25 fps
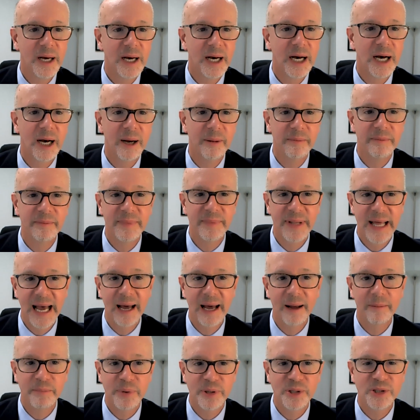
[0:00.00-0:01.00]

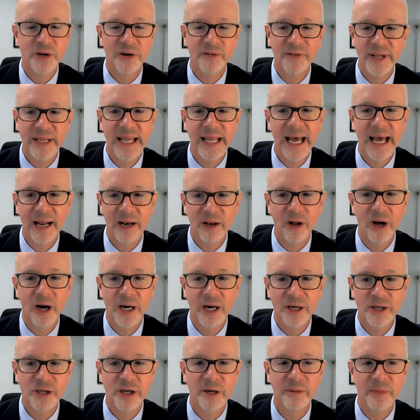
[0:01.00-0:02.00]
that, preserving that
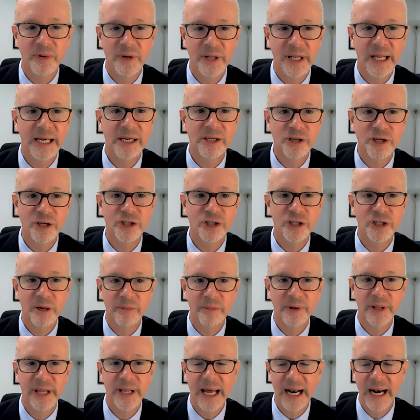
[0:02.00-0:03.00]
long-term
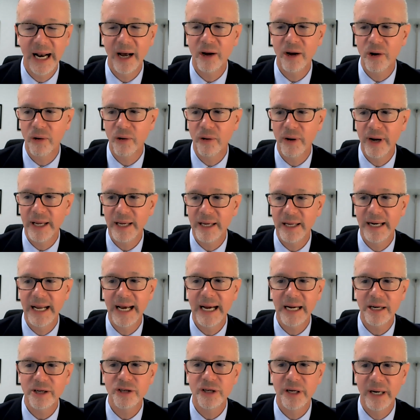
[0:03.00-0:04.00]
relationship or that ongoing
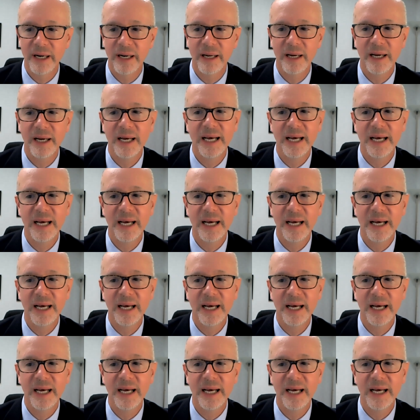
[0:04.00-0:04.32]
connection.